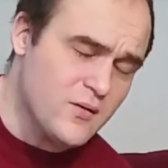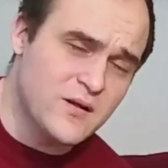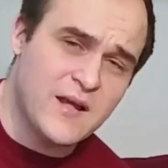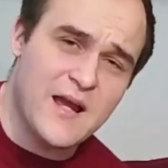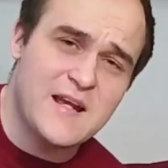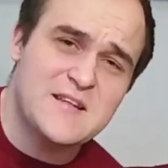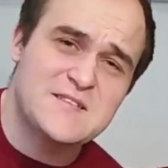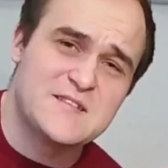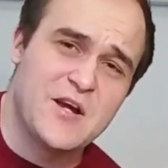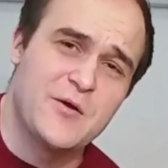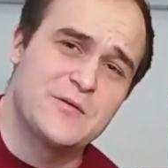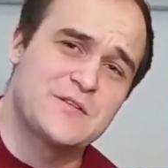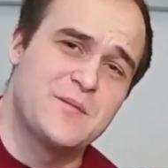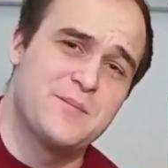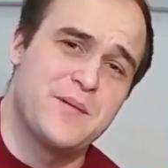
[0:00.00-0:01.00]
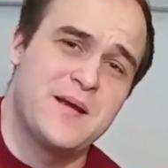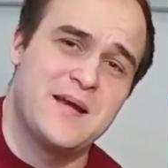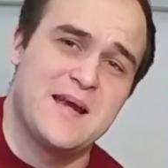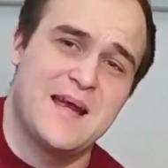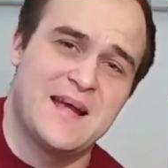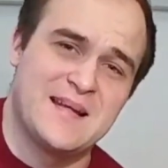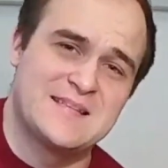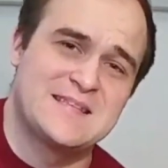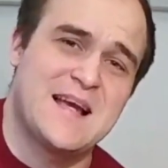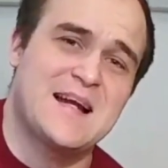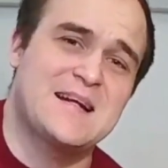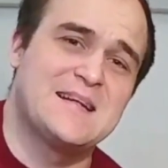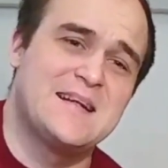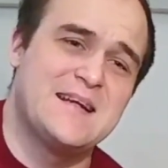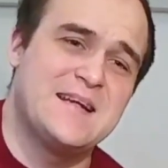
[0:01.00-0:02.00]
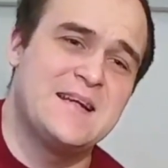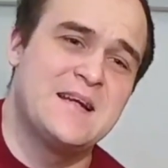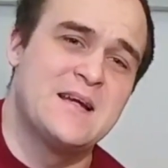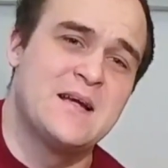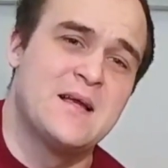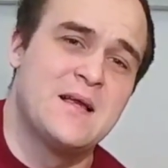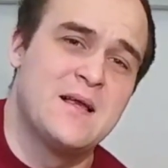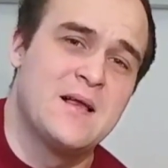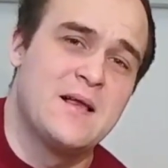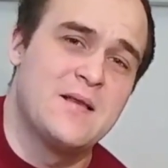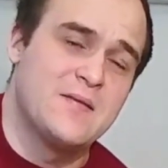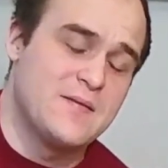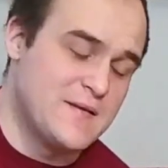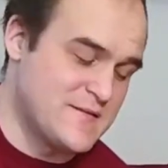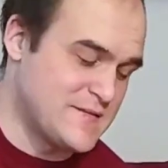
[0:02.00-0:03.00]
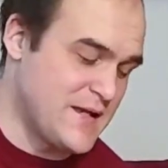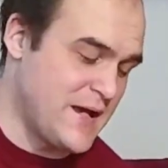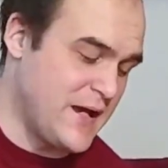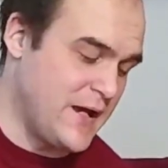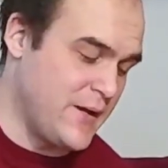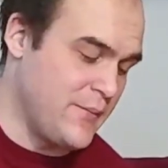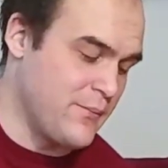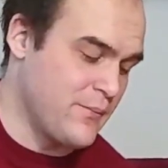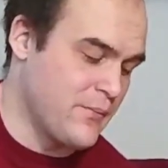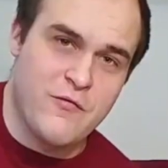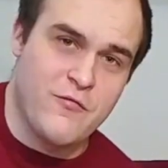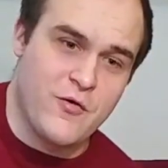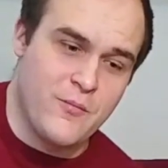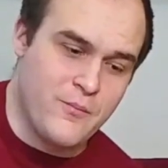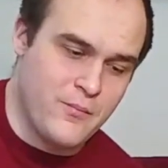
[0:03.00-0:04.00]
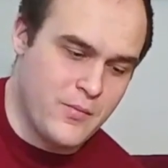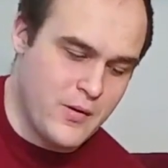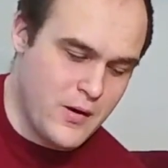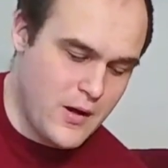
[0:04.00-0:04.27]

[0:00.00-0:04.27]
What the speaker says: Okay, so it's going to be exactly the same rhythm,